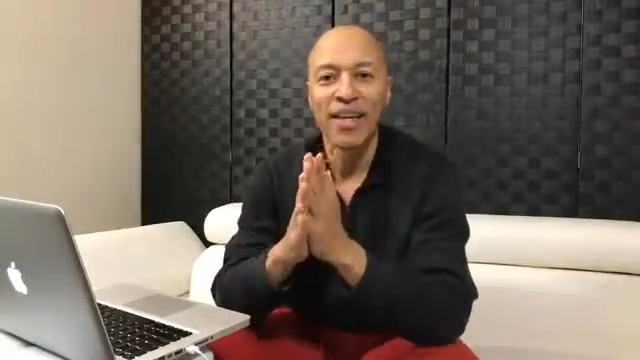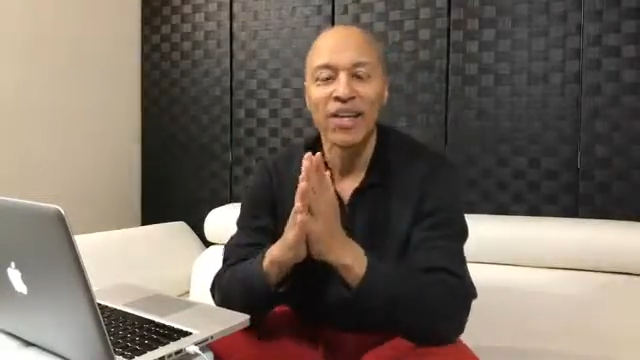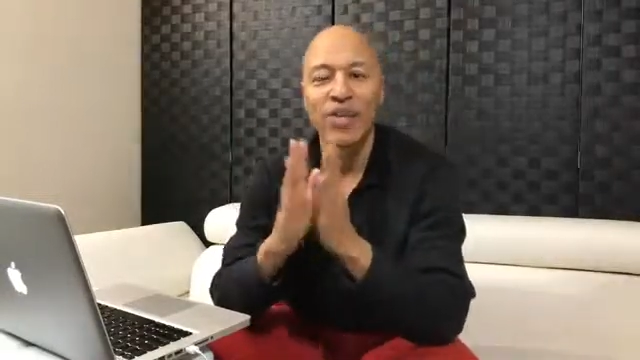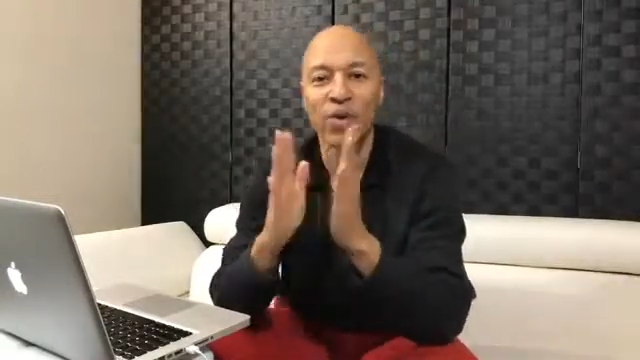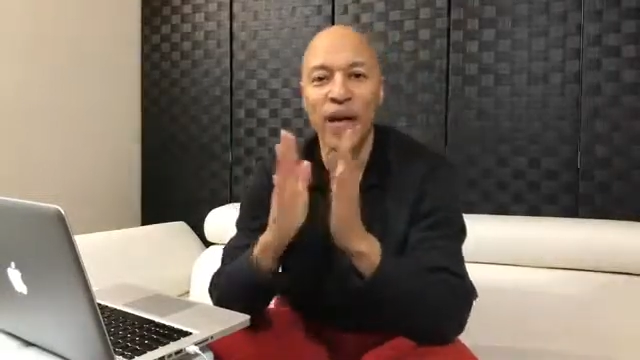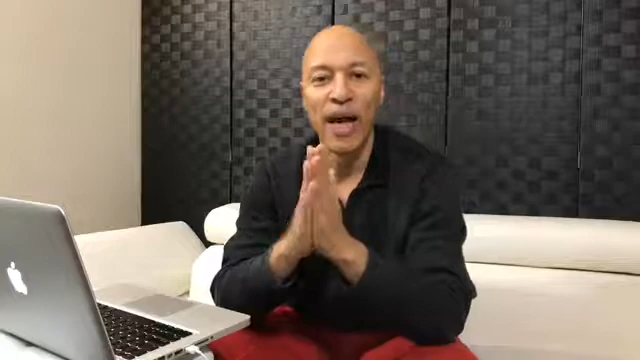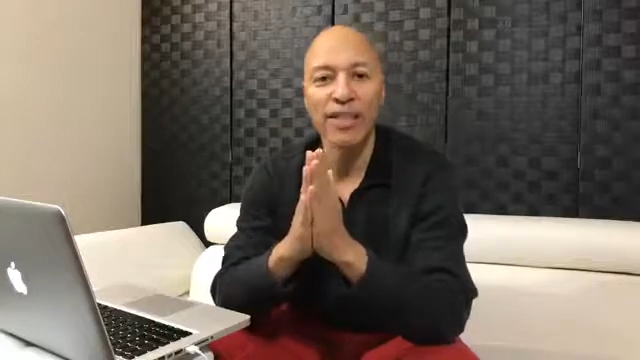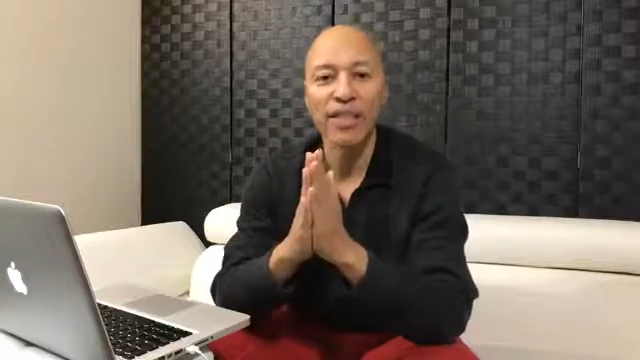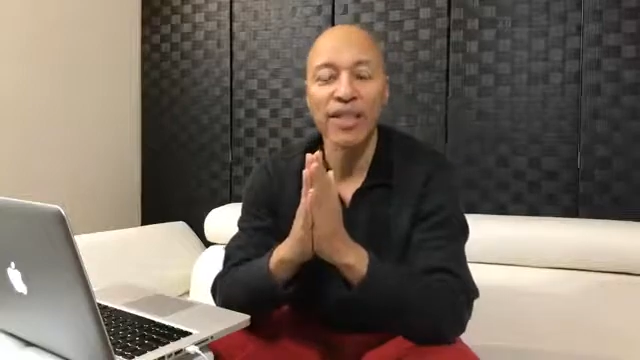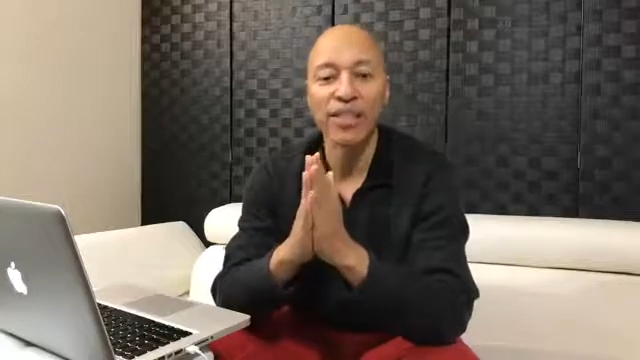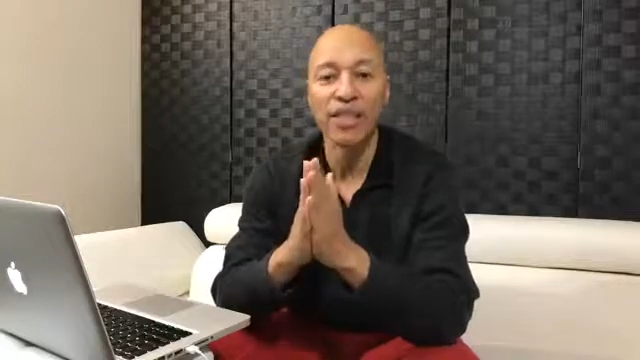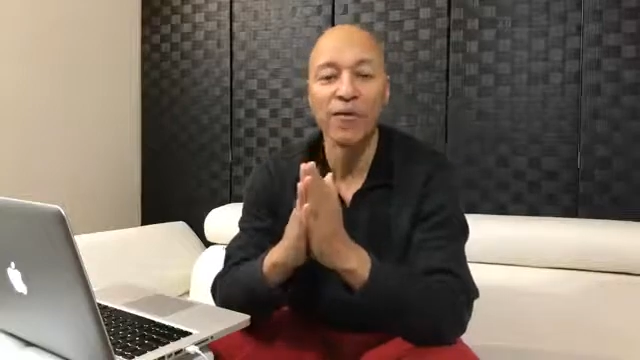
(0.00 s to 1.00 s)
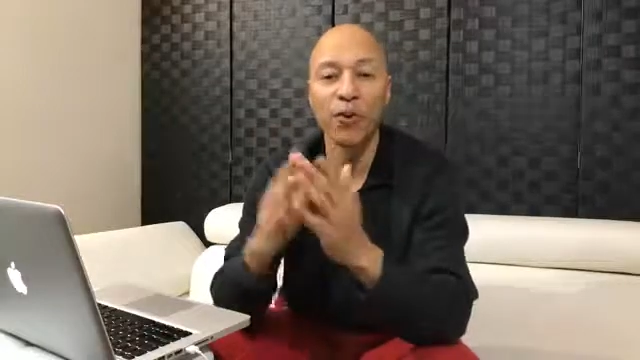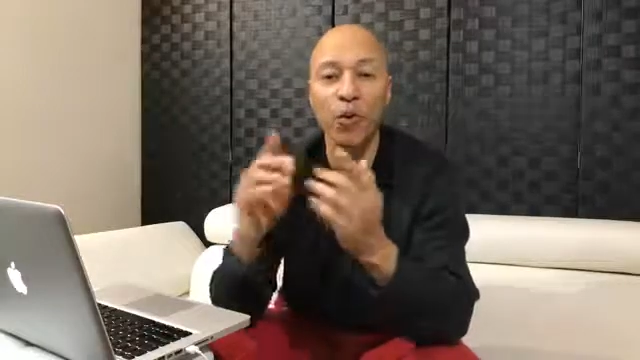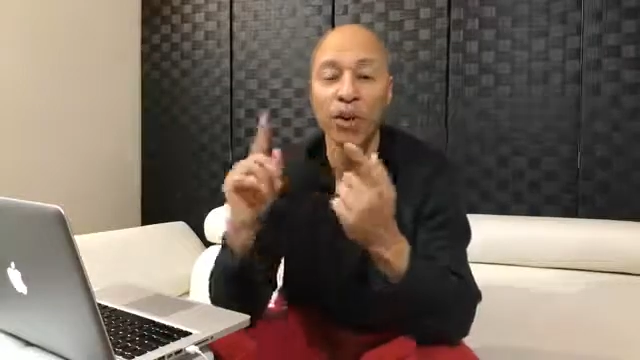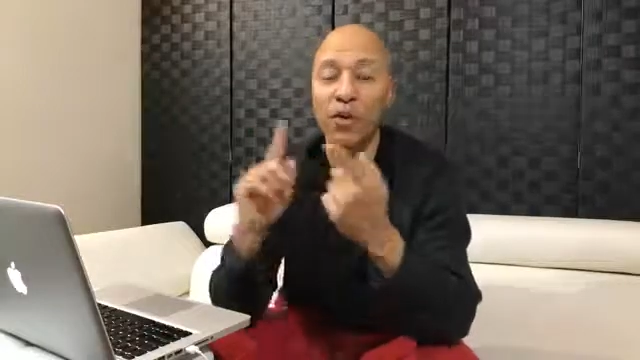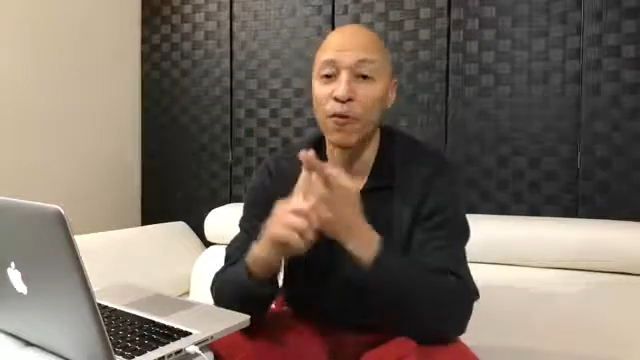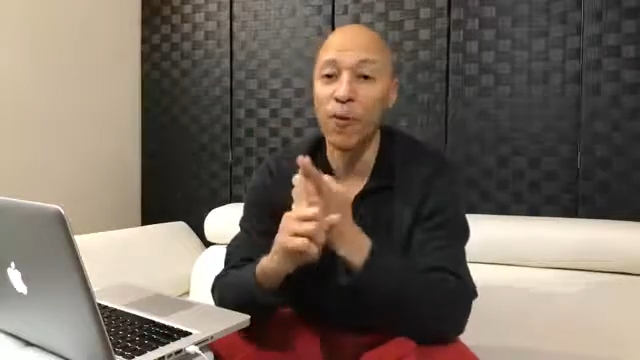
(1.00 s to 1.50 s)
So guys, listen, if you
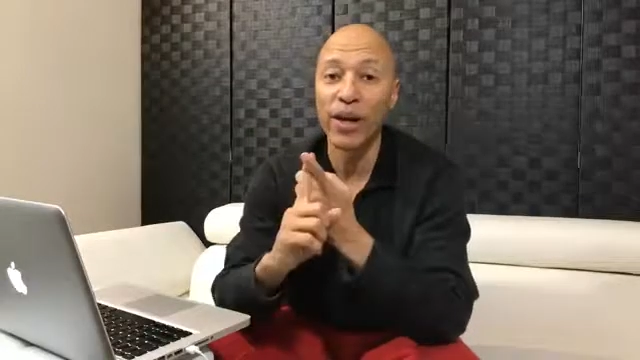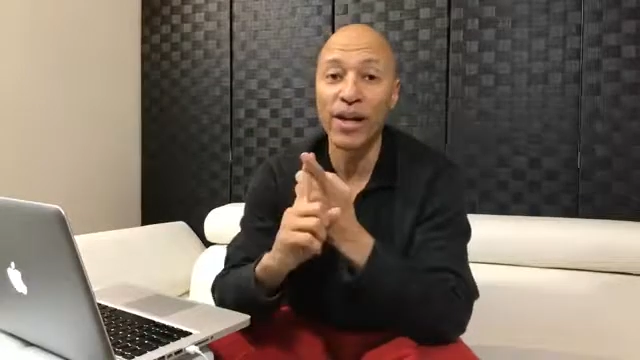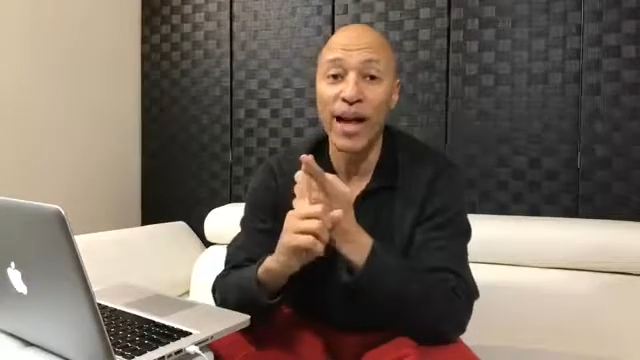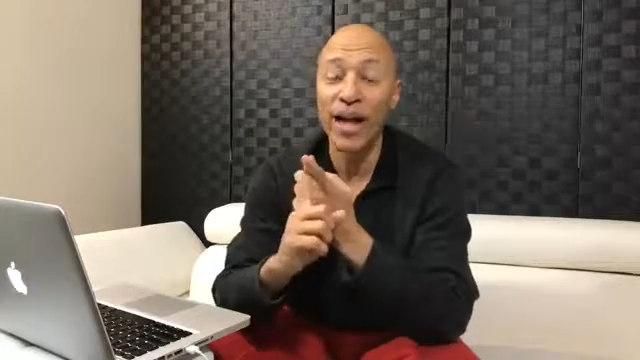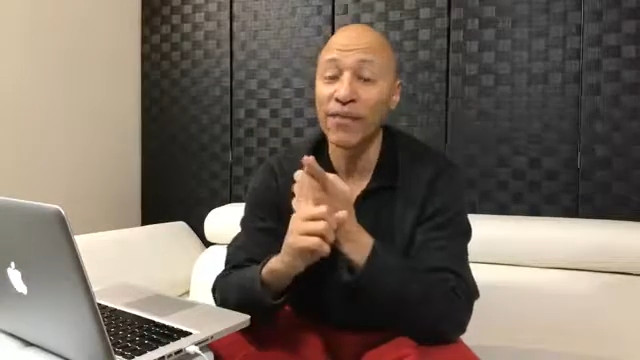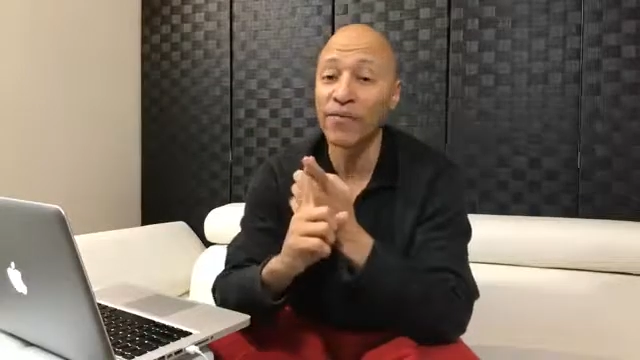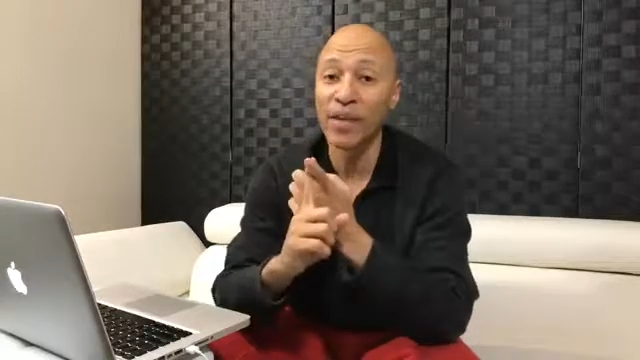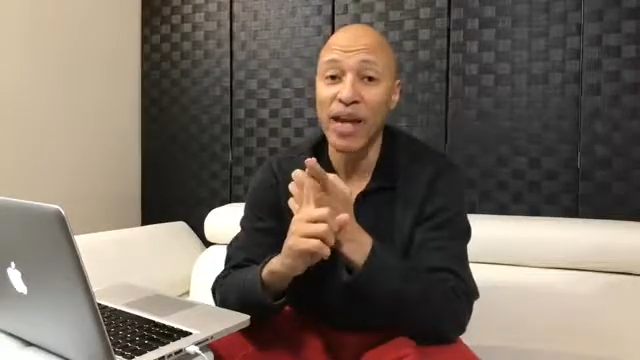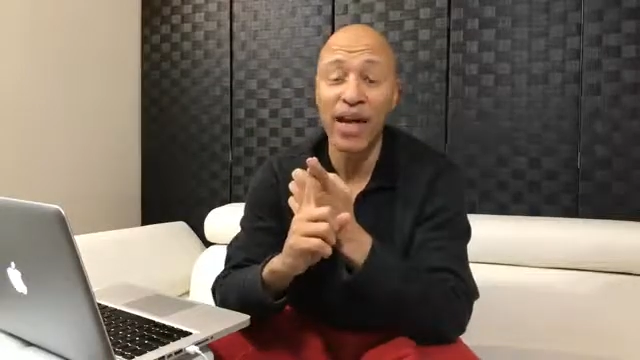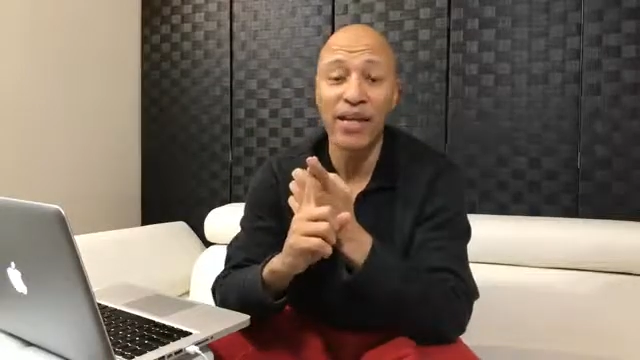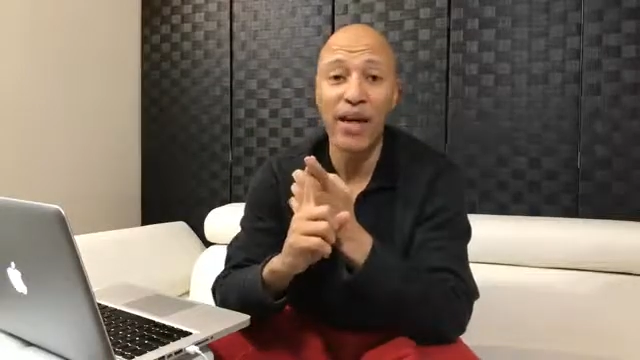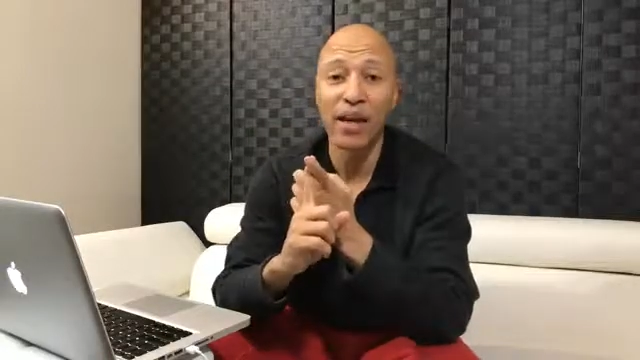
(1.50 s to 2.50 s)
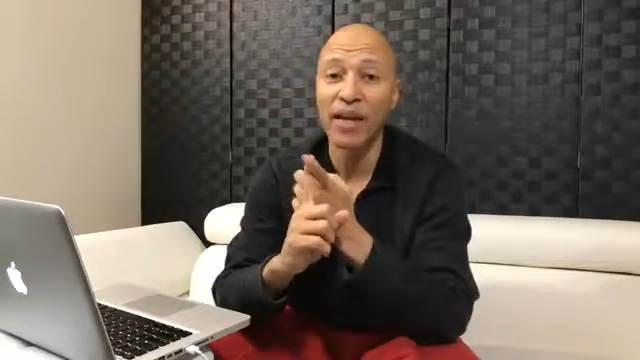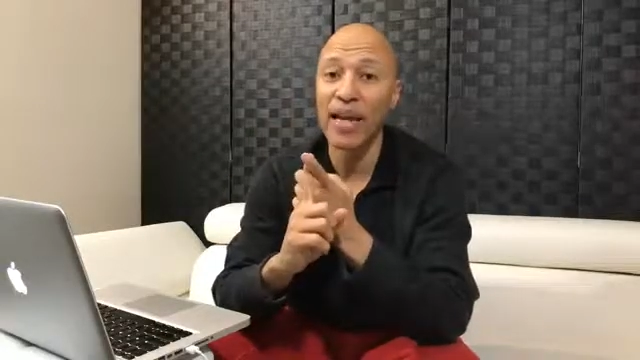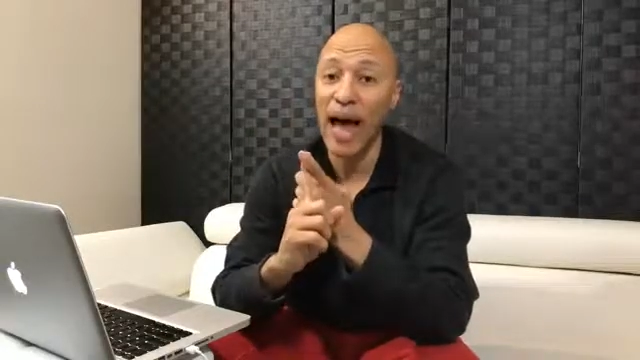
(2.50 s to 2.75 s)
want the $49